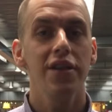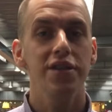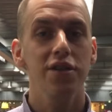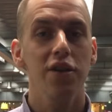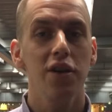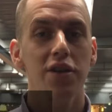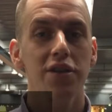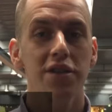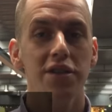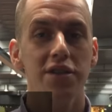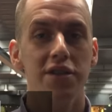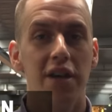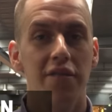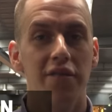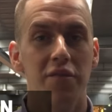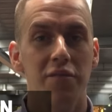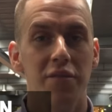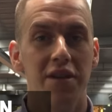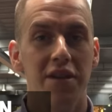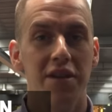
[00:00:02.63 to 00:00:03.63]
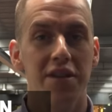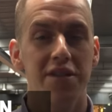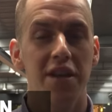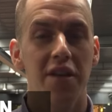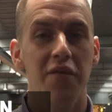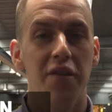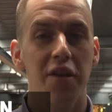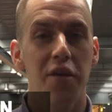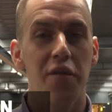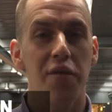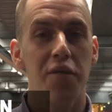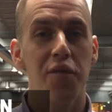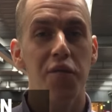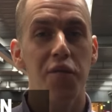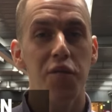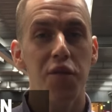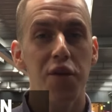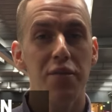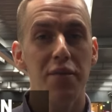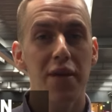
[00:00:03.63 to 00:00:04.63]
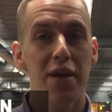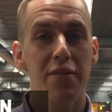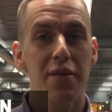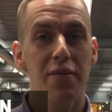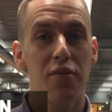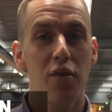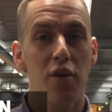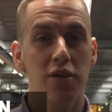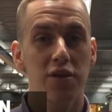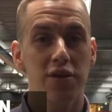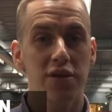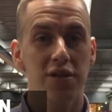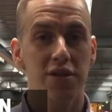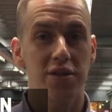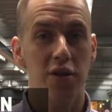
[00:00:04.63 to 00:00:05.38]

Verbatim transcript: Scottish Government is giving out free baby boxes to